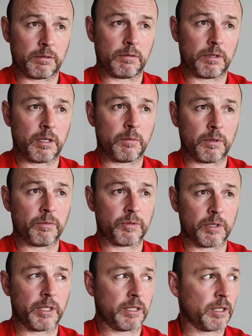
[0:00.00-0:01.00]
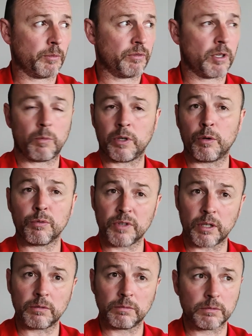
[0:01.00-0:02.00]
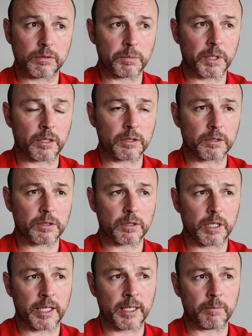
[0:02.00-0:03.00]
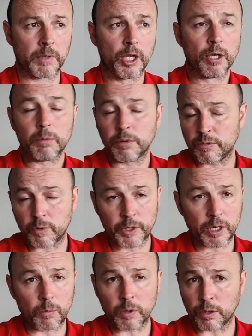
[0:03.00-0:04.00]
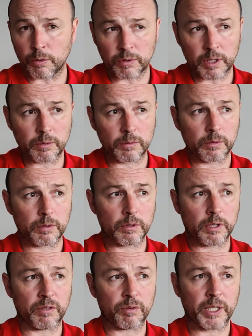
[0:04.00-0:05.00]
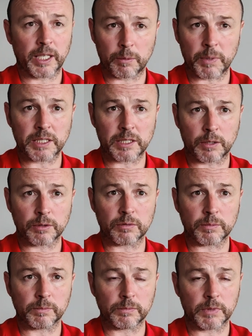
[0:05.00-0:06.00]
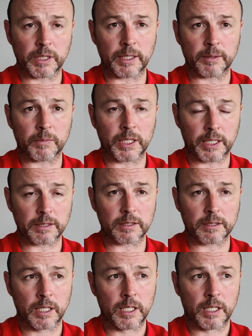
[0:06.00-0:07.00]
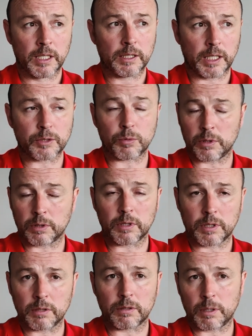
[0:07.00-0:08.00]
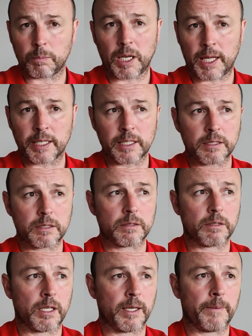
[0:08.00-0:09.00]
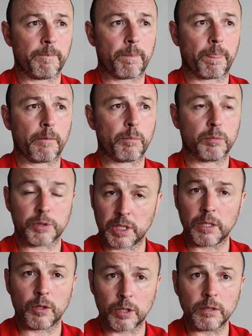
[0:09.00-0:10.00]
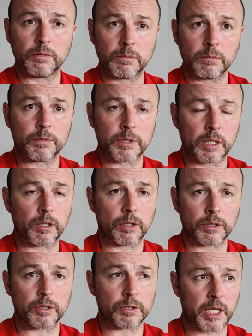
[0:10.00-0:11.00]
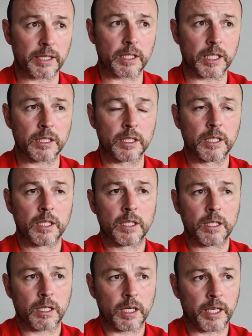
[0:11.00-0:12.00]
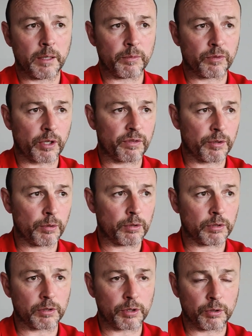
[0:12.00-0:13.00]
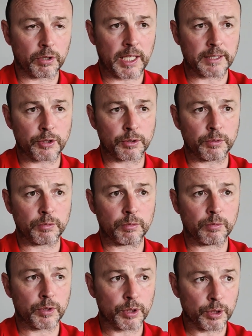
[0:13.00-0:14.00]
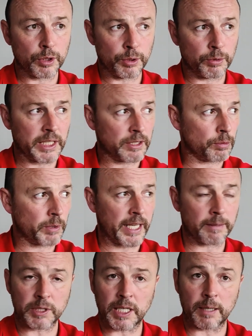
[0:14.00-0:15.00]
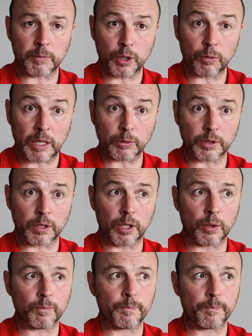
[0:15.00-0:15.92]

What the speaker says: obviously I think we've got one over on, to be honest. We've only got one over if we get the best out of them, and that's what the plan is. But we're still looking to strengthen it. We've got a few young lads who need some game time and going out on loan,